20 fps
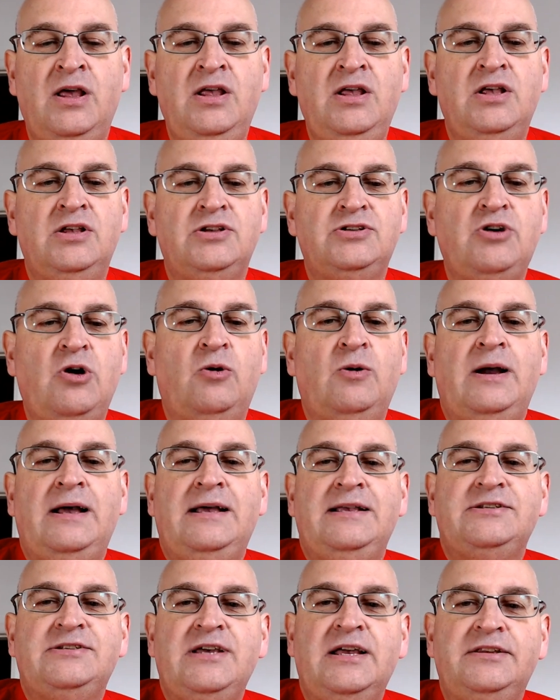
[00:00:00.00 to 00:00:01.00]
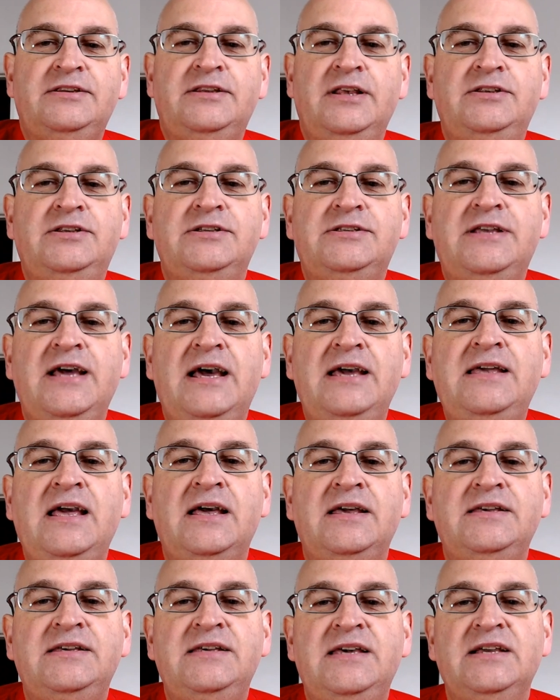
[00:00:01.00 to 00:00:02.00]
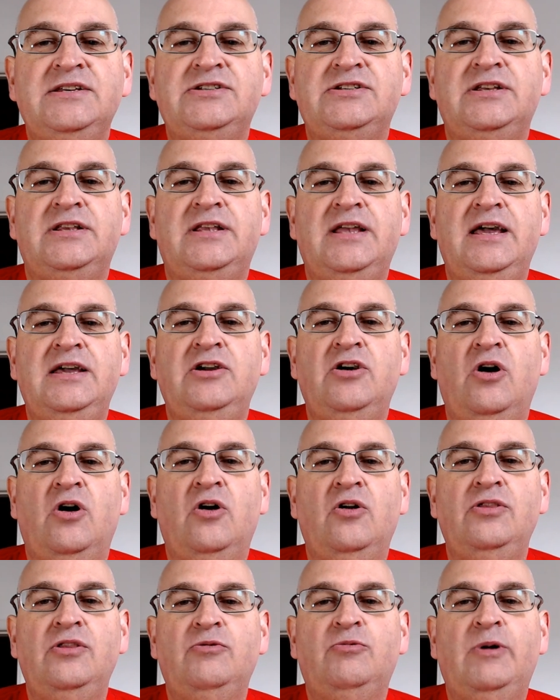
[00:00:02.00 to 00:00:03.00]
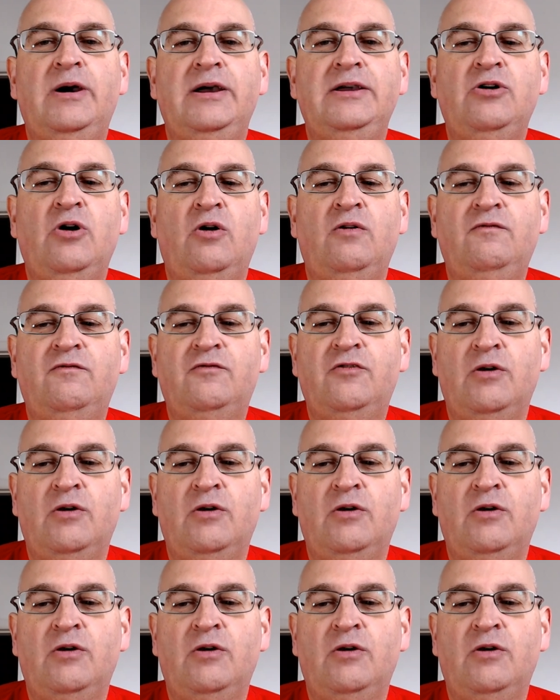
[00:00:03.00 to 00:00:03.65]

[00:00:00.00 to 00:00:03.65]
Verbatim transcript: So, Saturday today, yesterday, on the way home from